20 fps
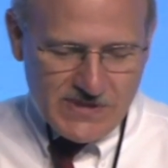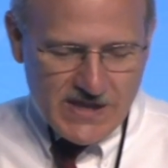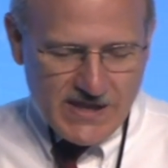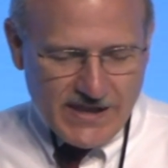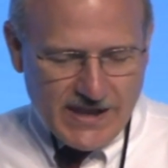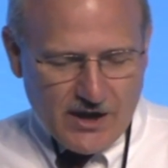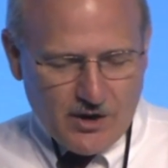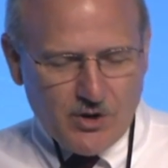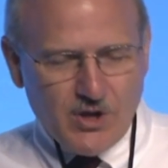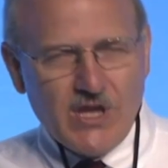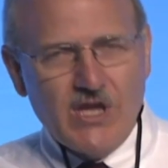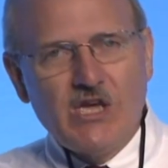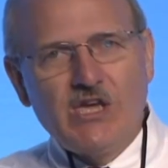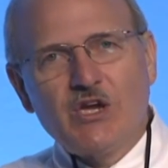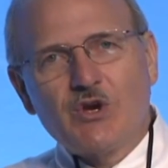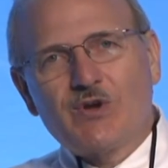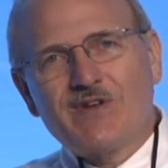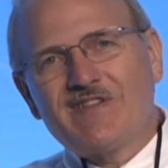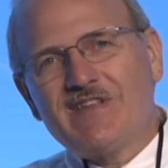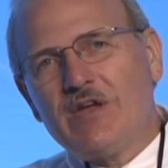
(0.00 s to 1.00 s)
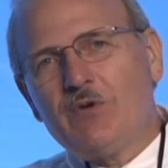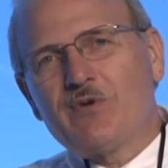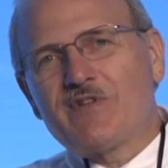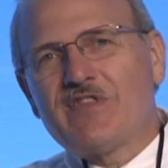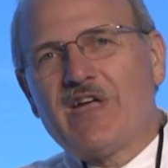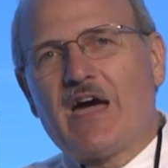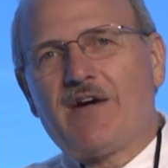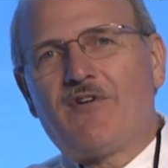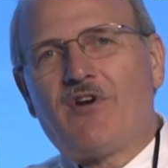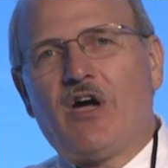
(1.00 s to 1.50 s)
Now, Christine was
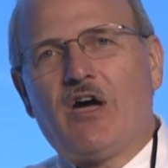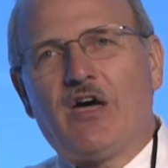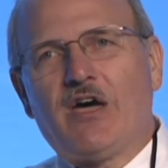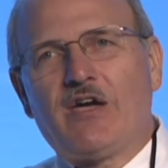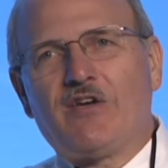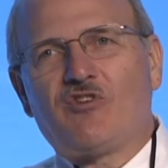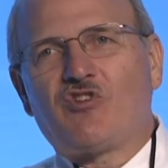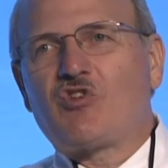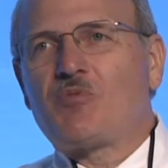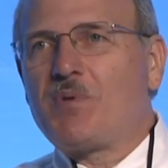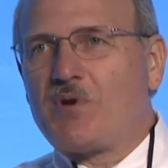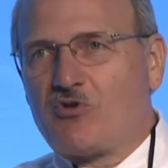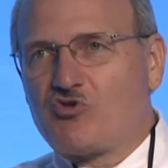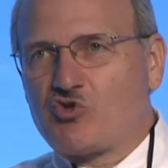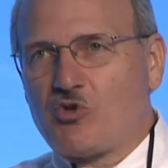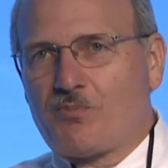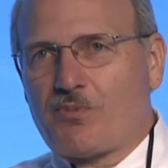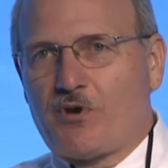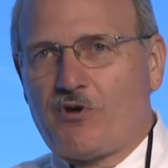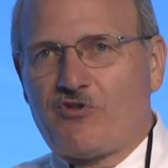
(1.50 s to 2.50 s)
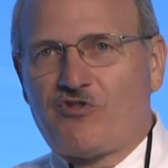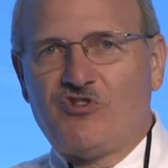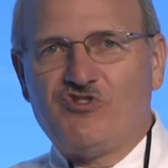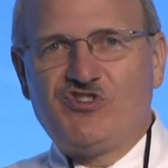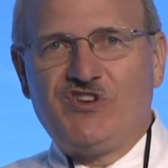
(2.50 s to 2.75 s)
not a spiritual person.